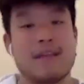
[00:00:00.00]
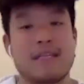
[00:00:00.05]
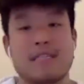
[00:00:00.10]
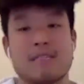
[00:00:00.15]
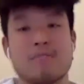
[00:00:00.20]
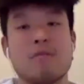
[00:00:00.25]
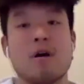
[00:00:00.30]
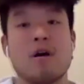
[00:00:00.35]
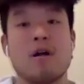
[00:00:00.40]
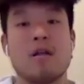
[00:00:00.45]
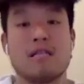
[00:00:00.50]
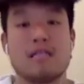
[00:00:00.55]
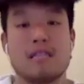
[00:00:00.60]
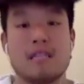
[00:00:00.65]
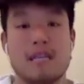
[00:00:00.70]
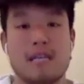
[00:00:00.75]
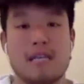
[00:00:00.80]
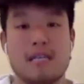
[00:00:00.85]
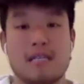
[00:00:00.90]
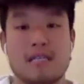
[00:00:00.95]
as small as it
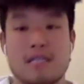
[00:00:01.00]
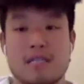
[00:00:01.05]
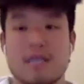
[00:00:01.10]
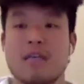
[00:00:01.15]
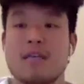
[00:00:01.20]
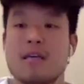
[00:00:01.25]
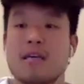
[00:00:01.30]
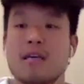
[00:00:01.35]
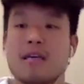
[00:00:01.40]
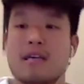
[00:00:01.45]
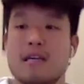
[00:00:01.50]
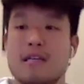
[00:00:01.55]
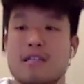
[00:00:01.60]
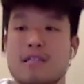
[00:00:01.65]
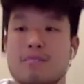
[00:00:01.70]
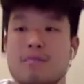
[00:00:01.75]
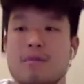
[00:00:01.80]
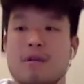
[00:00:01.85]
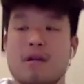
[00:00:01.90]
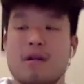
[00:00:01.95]
oh. is, as
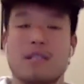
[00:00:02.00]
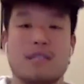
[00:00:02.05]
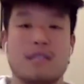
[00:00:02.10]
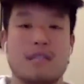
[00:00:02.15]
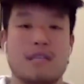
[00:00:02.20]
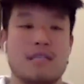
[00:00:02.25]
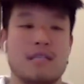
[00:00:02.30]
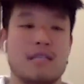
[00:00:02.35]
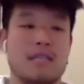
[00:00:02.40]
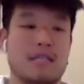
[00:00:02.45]
small as it is,